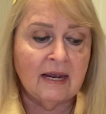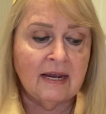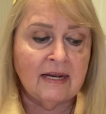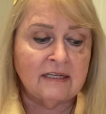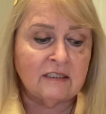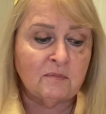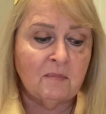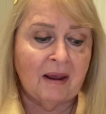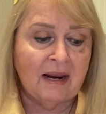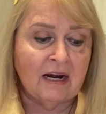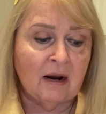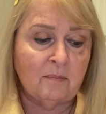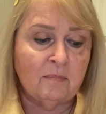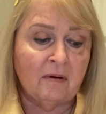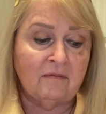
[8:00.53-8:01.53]
is made
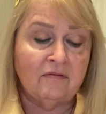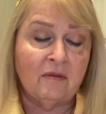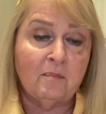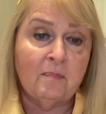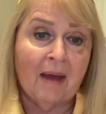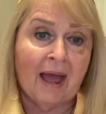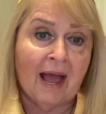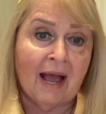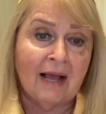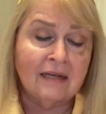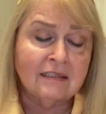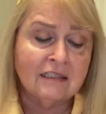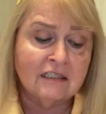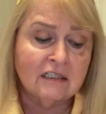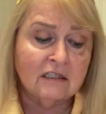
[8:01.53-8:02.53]
up of the
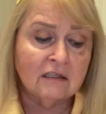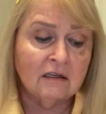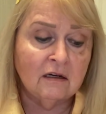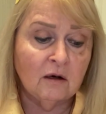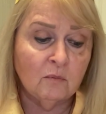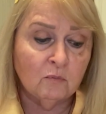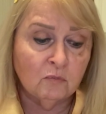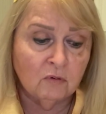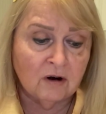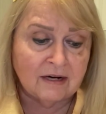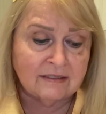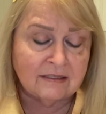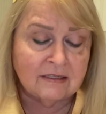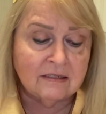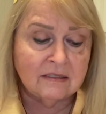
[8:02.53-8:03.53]
past,
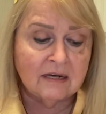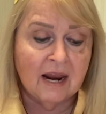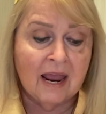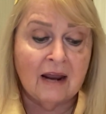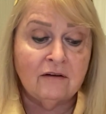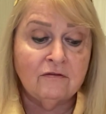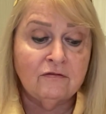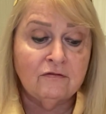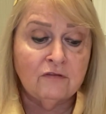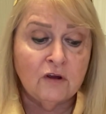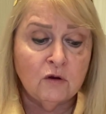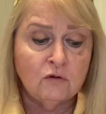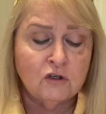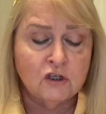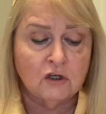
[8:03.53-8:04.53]
present, and
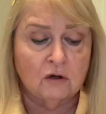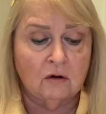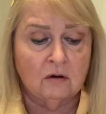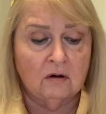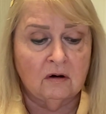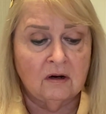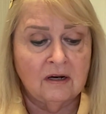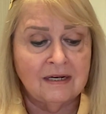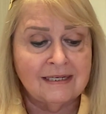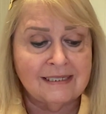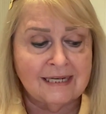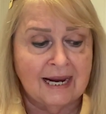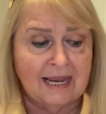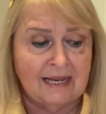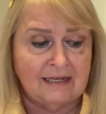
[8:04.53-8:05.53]
future
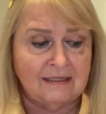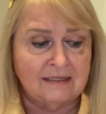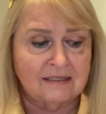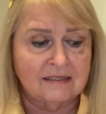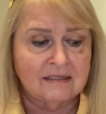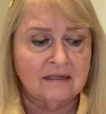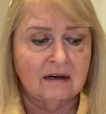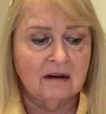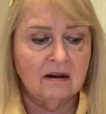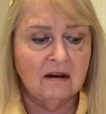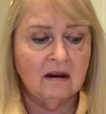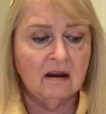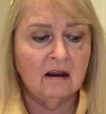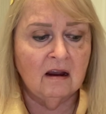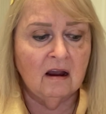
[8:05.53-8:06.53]
tense
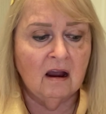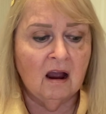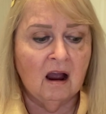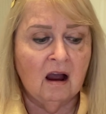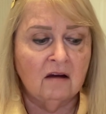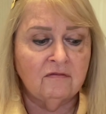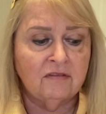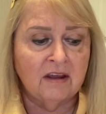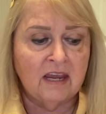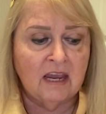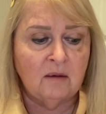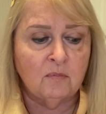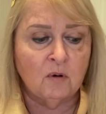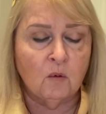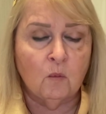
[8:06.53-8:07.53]
of the
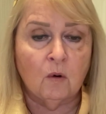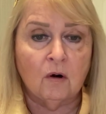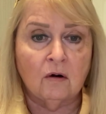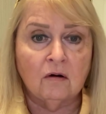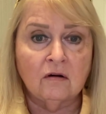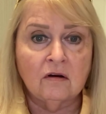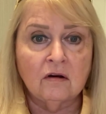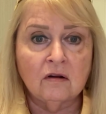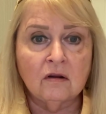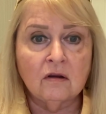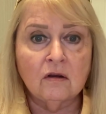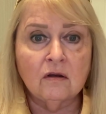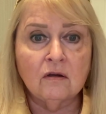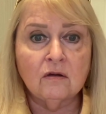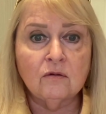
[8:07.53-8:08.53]
Hebrew word
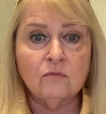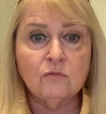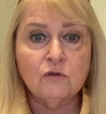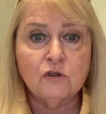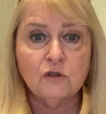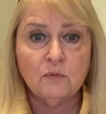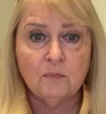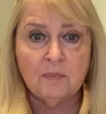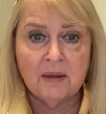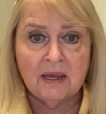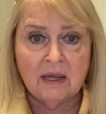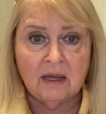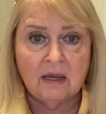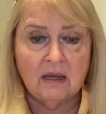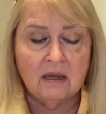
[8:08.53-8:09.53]
to
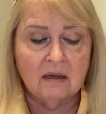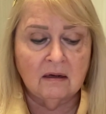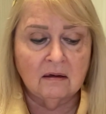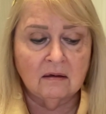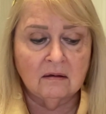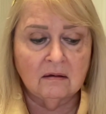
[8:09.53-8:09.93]
be.